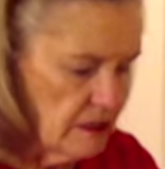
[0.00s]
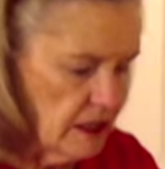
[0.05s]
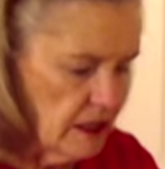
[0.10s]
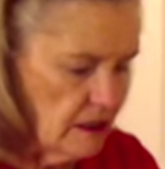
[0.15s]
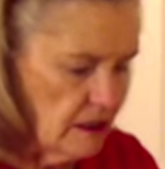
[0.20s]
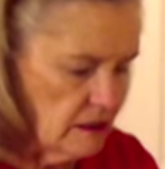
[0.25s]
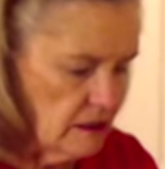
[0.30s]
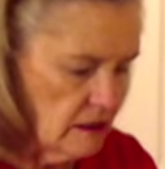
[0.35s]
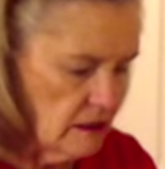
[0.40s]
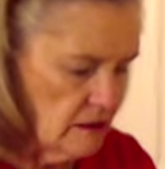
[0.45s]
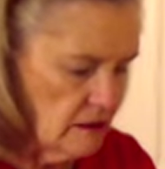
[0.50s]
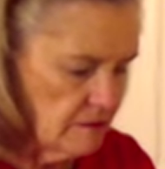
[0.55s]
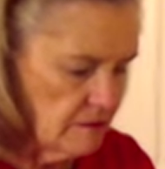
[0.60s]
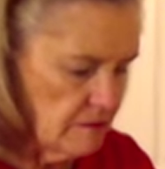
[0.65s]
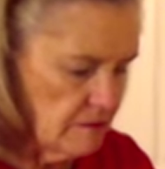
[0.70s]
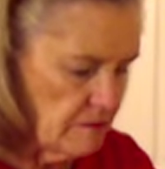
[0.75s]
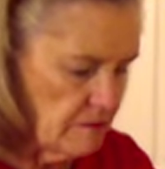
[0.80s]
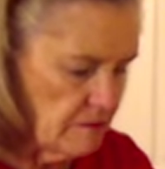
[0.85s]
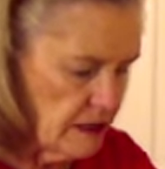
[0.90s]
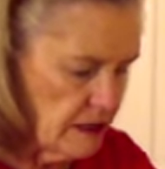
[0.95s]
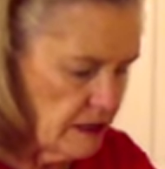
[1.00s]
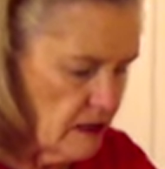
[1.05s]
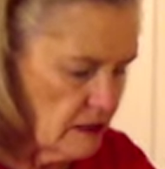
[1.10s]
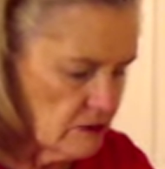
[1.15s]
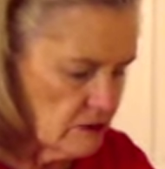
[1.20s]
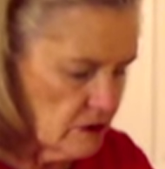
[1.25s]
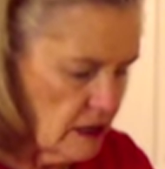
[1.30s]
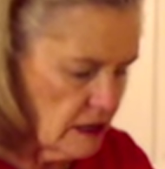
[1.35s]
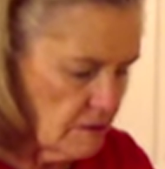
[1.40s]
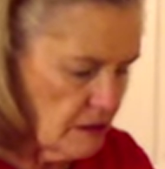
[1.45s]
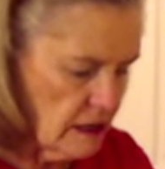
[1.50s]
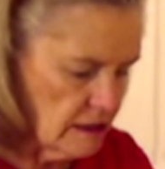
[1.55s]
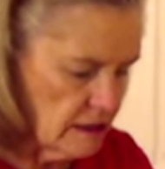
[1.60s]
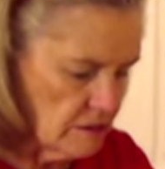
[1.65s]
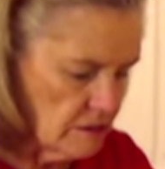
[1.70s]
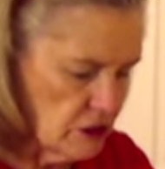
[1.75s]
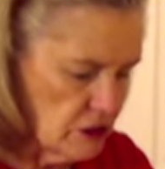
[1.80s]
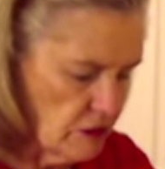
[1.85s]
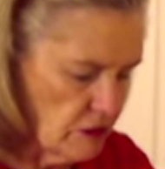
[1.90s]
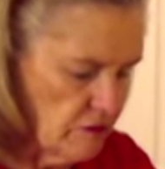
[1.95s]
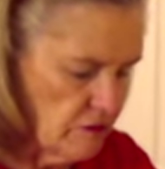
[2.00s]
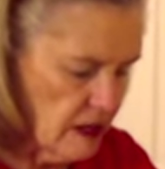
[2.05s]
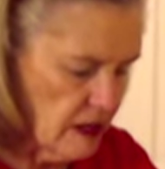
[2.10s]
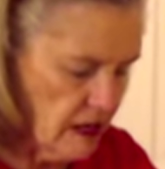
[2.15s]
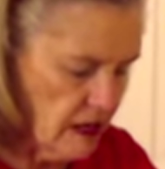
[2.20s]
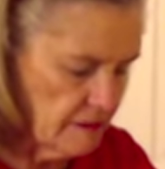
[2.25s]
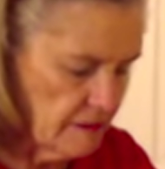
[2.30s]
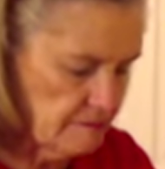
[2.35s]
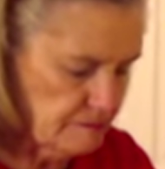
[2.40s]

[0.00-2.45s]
and not try to make them too fine.